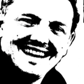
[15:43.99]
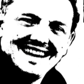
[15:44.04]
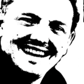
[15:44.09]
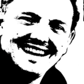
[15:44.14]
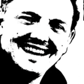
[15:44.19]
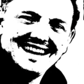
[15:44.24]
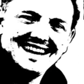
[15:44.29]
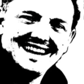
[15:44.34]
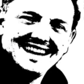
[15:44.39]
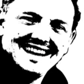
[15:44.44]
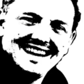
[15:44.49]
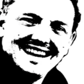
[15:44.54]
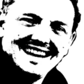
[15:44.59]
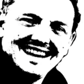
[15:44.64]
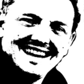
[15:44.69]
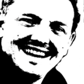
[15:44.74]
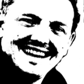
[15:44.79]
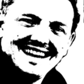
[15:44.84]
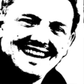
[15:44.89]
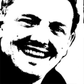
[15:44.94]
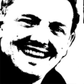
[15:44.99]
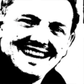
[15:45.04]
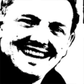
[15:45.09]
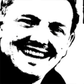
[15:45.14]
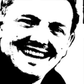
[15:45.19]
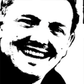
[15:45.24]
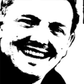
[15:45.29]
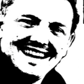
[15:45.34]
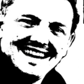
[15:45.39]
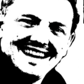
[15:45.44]
and the lights had flashed
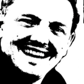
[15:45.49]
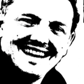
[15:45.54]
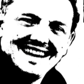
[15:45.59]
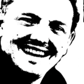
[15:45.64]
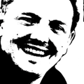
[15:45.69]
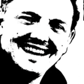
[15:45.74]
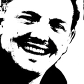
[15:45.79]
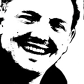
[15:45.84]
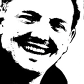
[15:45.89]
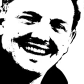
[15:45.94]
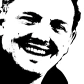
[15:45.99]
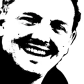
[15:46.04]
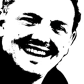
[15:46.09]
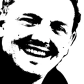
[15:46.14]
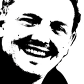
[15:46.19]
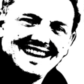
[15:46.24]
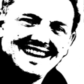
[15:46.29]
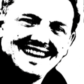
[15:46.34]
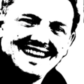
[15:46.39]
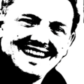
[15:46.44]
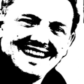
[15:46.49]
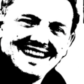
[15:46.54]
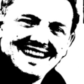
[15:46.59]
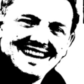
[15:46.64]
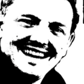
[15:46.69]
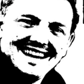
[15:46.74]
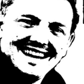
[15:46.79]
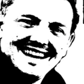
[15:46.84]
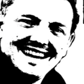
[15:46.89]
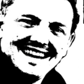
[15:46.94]
off and back on. Someone should have hit
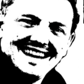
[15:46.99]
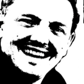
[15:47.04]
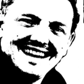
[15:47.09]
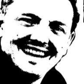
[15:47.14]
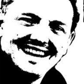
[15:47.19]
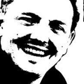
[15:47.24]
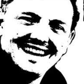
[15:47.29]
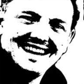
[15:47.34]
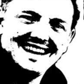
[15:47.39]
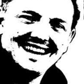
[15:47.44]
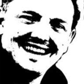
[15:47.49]
the abort button.